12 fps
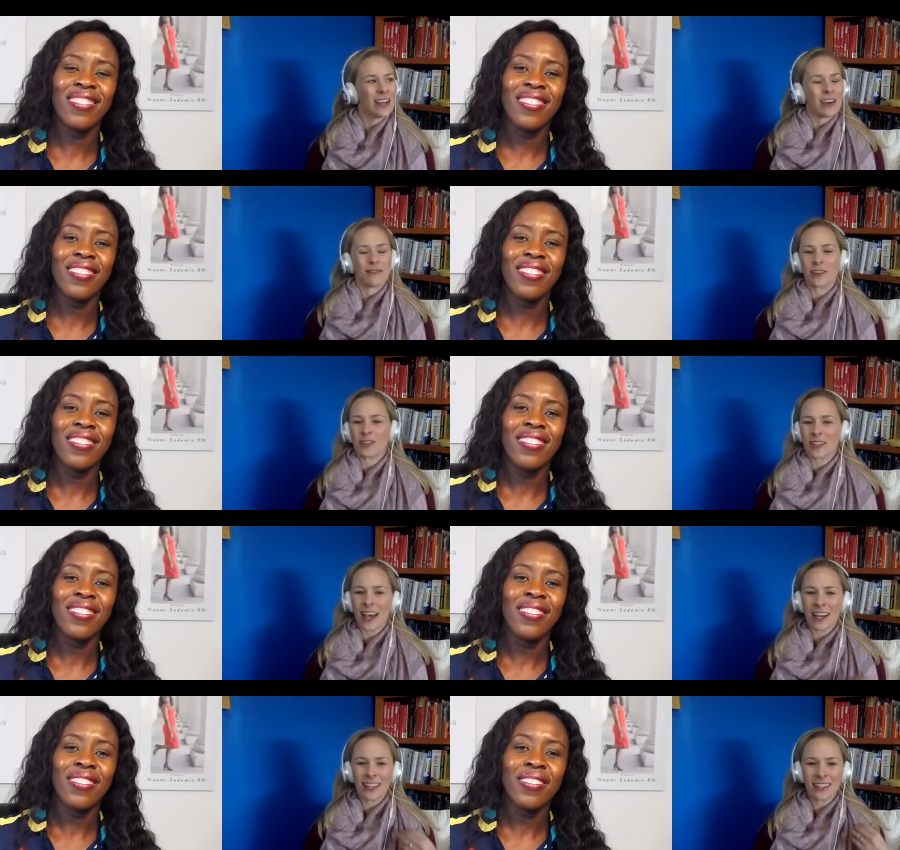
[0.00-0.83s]
Speaker 1: if there's
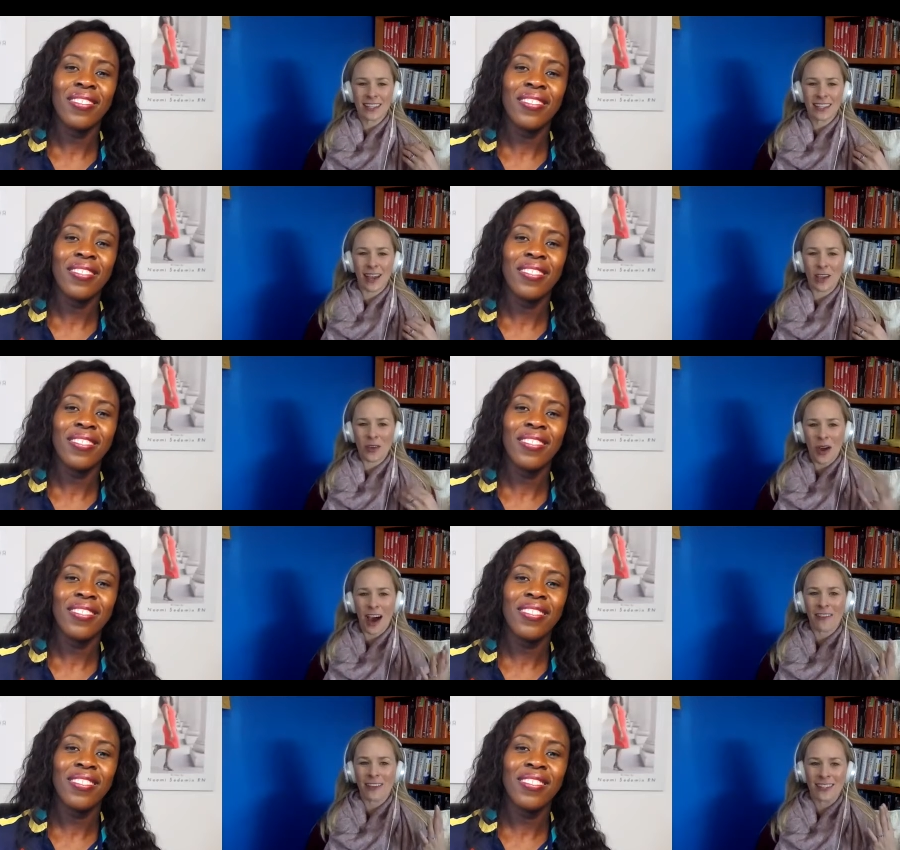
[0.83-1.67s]
anything that you
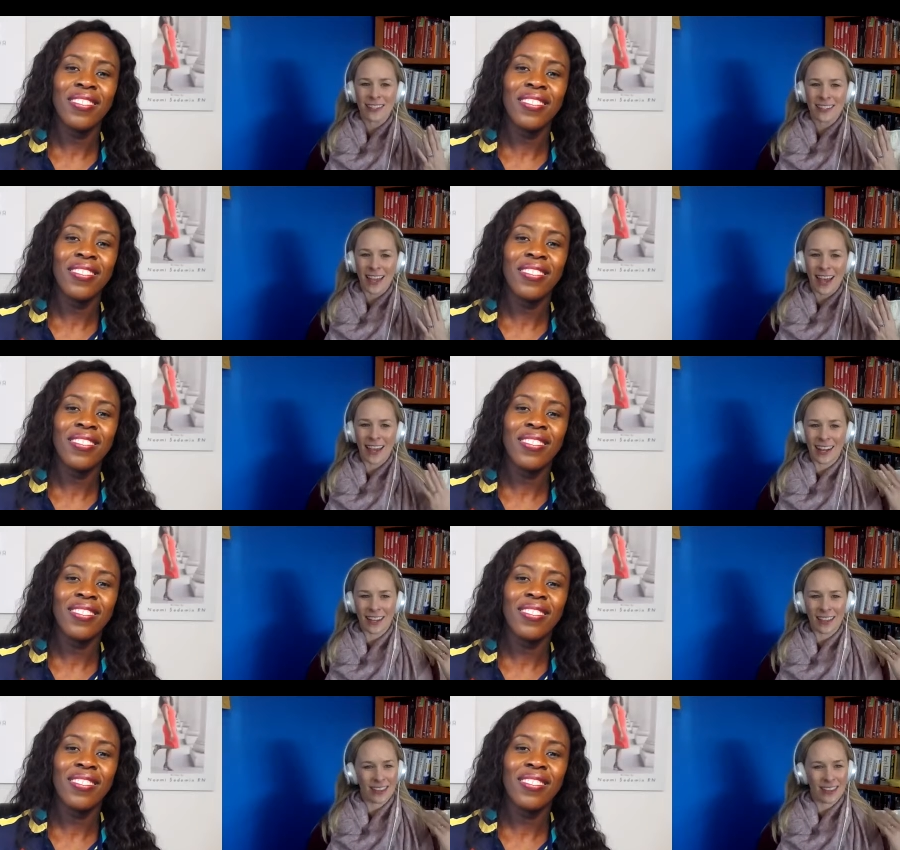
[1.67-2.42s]
haven't said,